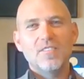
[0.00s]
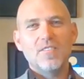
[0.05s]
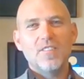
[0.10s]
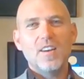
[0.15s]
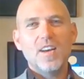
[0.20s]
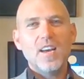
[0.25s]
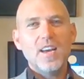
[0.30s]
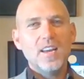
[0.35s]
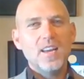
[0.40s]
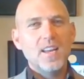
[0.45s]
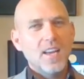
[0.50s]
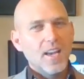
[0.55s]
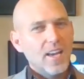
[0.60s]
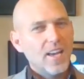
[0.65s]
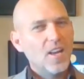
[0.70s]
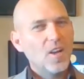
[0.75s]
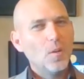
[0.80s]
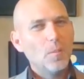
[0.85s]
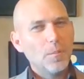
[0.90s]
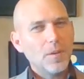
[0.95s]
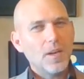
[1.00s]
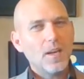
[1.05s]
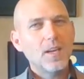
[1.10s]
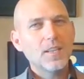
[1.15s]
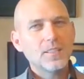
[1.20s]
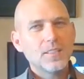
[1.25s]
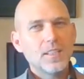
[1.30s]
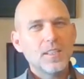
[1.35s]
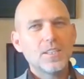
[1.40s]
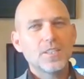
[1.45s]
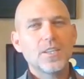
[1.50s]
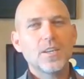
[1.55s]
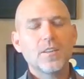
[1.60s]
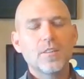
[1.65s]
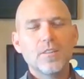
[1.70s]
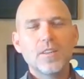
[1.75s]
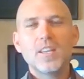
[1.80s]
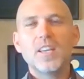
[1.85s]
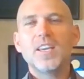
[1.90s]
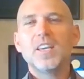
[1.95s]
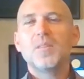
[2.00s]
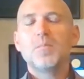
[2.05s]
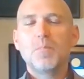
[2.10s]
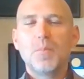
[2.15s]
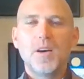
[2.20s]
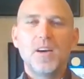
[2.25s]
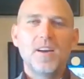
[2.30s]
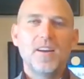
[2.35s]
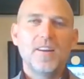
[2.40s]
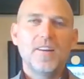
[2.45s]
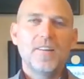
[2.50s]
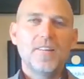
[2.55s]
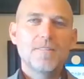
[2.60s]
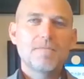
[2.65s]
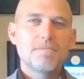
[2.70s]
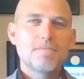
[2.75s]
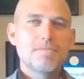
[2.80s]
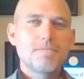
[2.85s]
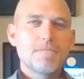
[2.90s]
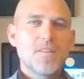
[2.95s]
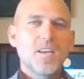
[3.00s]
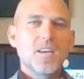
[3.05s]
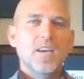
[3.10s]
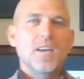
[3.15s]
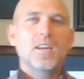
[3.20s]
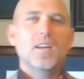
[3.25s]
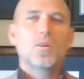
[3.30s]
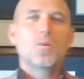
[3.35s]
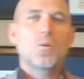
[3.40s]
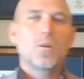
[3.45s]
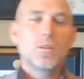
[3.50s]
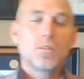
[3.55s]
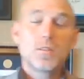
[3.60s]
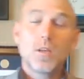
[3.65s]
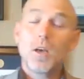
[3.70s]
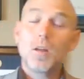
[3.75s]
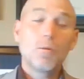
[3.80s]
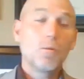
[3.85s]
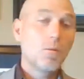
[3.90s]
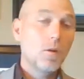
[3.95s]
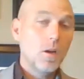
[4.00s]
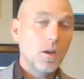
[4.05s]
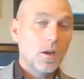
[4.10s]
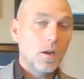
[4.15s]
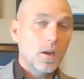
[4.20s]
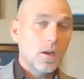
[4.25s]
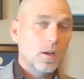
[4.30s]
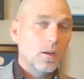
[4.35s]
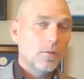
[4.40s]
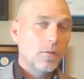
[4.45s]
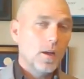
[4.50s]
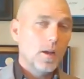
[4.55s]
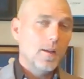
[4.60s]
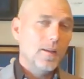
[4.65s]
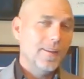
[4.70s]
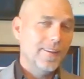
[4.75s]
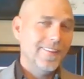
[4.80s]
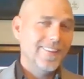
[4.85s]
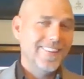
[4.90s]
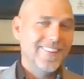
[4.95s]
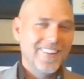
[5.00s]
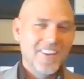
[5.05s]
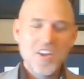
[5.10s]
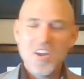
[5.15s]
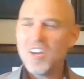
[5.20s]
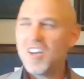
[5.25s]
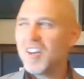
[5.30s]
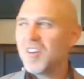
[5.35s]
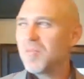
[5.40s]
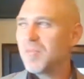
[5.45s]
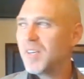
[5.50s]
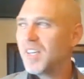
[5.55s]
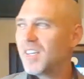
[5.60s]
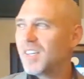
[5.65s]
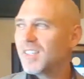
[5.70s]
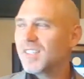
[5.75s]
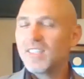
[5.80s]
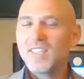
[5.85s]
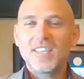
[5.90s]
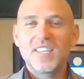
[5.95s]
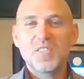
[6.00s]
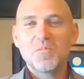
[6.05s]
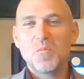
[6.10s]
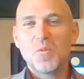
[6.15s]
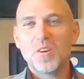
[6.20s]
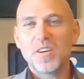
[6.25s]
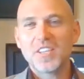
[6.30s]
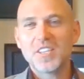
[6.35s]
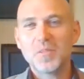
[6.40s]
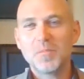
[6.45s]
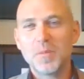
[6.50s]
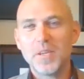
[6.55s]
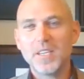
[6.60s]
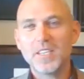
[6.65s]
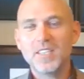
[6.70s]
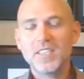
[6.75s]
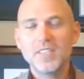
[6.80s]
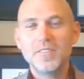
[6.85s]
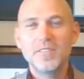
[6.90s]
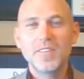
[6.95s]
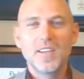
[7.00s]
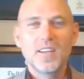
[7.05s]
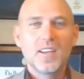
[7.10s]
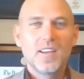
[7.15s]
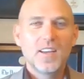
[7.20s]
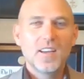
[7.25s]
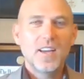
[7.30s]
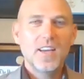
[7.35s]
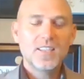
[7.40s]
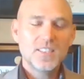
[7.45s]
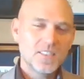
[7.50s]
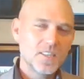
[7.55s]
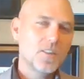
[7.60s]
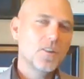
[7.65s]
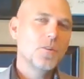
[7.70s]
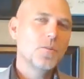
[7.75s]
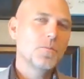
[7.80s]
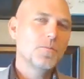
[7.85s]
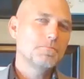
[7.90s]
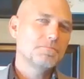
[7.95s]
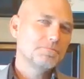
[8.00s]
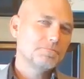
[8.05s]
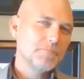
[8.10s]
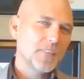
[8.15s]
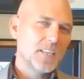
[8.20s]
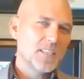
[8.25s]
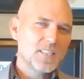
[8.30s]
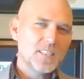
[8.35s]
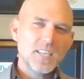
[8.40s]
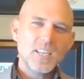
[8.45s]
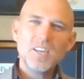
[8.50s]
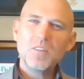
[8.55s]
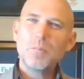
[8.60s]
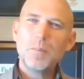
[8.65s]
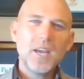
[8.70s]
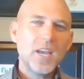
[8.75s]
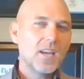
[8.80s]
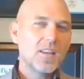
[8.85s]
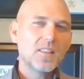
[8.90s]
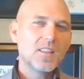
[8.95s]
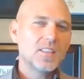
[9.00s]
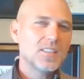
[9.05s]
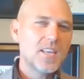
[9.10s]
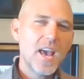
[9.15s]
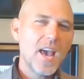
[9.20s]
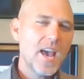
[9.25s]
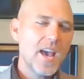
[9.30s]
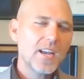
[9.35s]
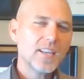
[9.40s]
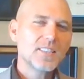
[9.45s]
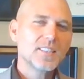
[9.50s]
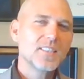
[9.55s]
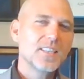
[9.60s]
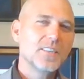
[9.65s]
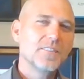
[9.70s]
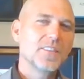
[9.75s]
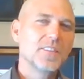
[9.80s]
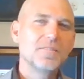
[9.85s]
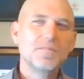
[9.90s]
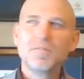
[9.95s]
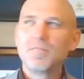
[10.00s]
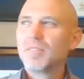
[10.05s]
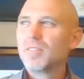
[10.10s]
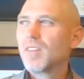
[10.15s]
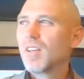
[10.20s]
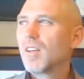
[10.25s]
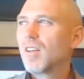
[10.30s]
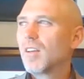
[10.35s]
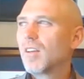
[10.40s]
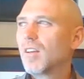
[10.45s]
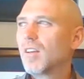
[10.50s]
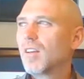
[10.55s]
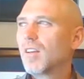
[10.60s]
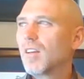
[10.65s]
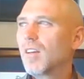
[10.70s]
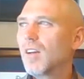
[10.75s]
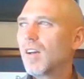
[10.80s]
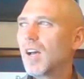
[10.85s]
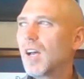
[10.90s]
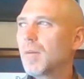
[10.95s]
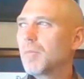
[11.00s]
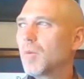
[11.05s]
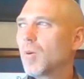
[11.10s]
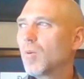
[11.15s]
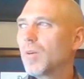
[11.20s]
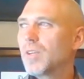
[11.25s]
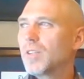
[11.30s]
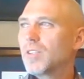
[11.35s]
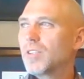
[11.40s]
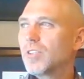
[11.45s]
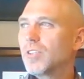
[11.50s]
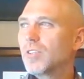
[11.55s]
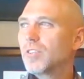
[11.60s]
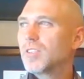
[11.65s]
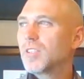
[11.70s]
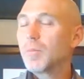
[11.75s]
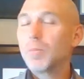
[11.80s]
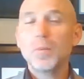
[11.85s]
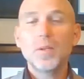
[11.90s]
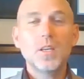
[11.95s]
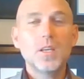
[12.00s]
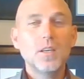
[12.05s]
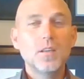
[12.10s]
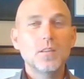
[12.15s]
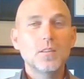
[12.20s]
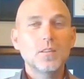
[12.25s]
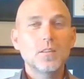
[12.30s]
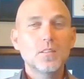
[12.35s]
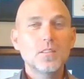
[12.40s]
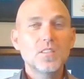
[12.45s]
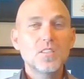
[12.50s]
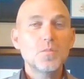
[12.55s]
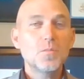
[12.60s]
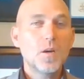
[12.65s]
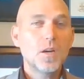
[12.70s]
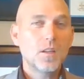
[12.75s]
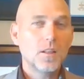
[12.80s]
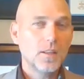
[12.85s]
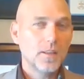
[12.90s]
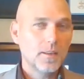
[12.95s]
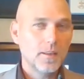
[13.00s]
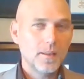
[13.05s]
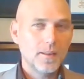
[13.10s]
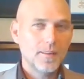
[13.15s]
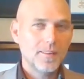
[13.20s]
right? Help us each other, the empire. And of course, I don't want to, right? Because it is more expensive. And so instead of paying the tax even, I'm going to simply smuggle it in